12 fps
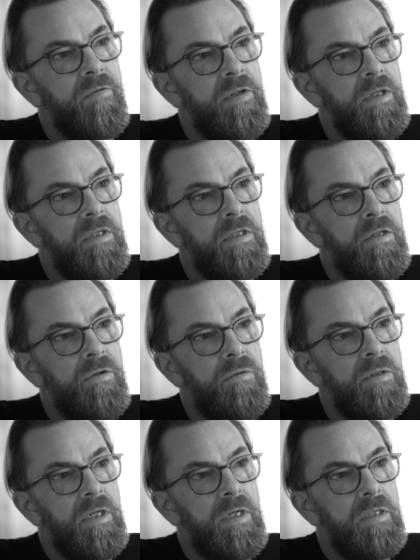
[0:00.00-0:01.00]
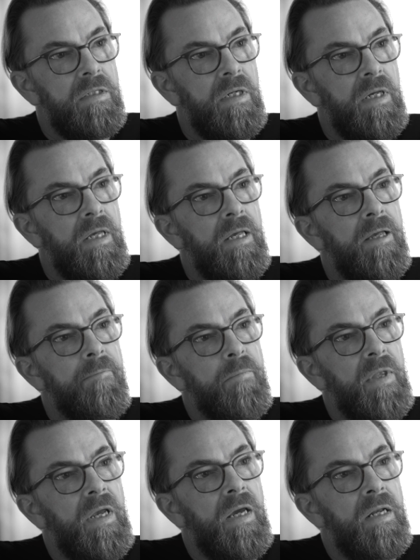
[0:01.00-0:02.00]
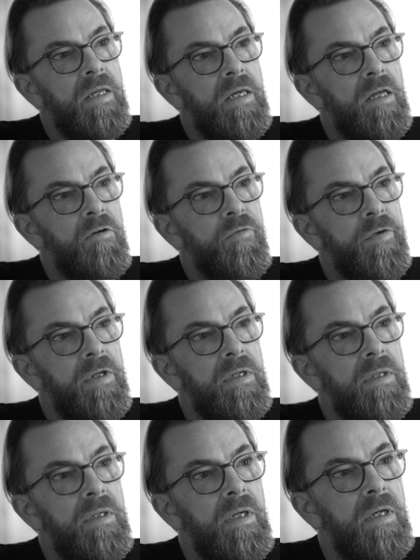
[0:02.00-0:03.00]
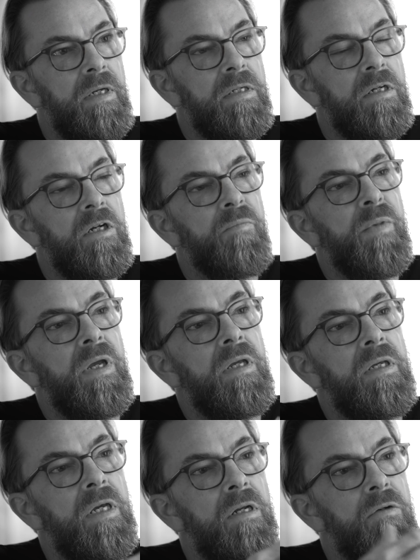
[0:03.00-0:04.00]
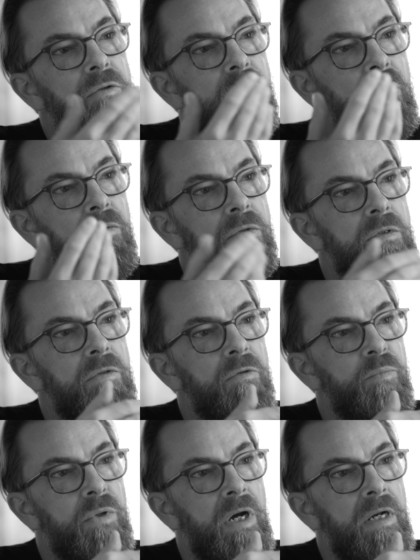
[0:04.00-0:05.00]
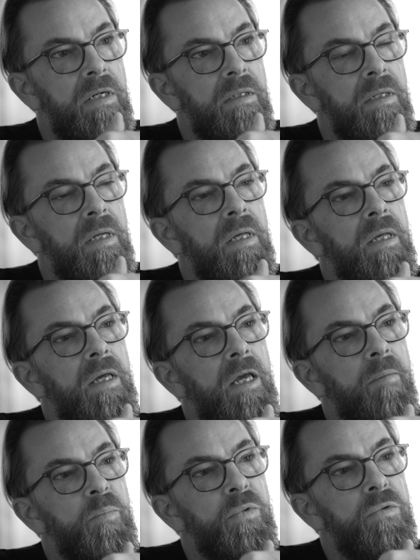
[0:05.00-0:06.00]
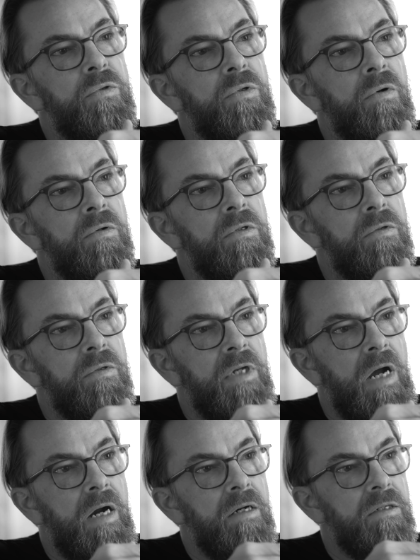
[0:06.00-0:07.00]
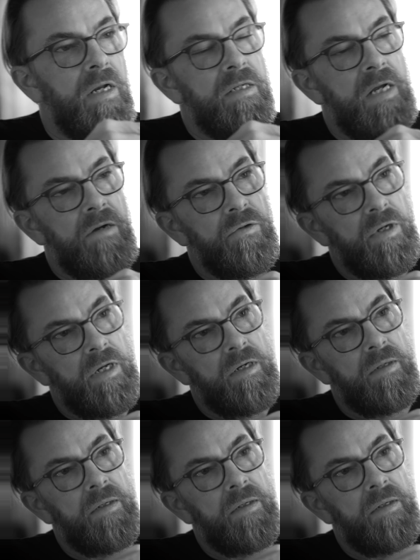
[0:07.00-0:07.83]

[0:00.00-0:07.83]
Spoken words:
the lens in the old days. And a yellow filler is going to make yellow tones look brighter and blue tones look darker. So that's how you get a